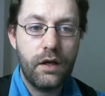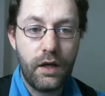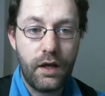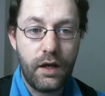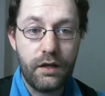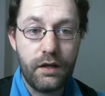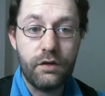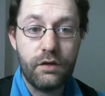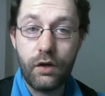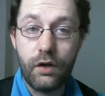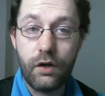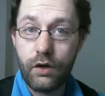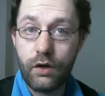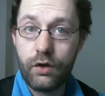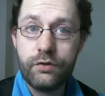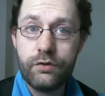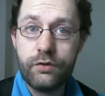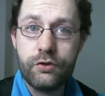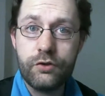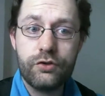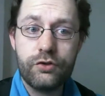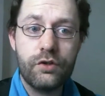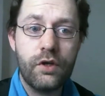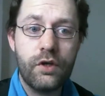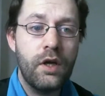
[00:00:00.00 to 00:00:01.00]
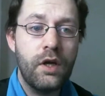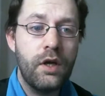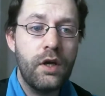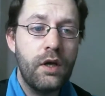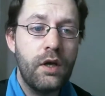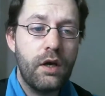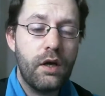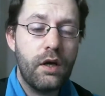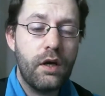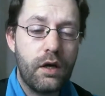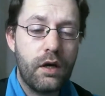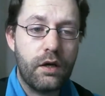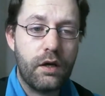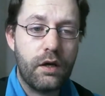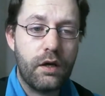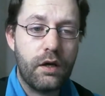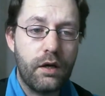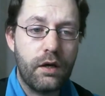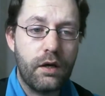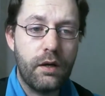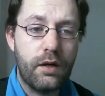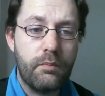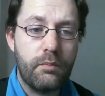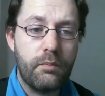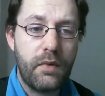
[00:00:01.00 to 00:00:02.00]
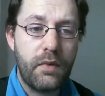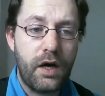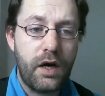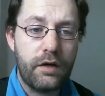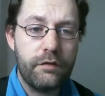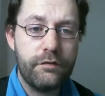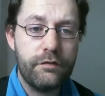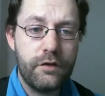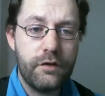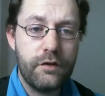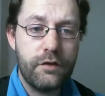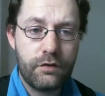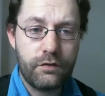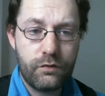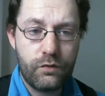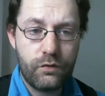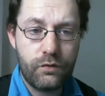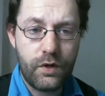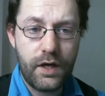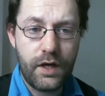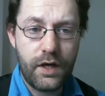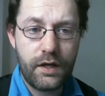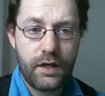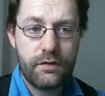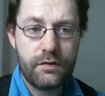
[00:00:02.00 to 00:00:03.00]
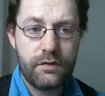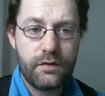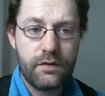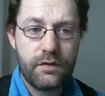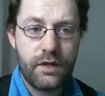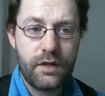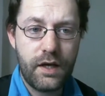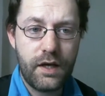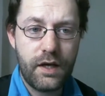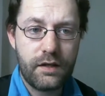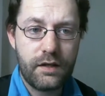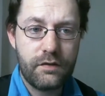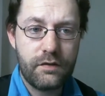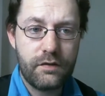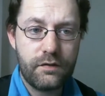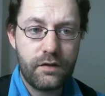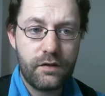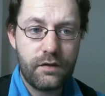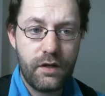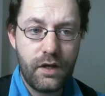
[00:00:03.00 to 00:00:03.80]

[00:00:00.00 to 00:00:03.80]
in the launch. I've just read that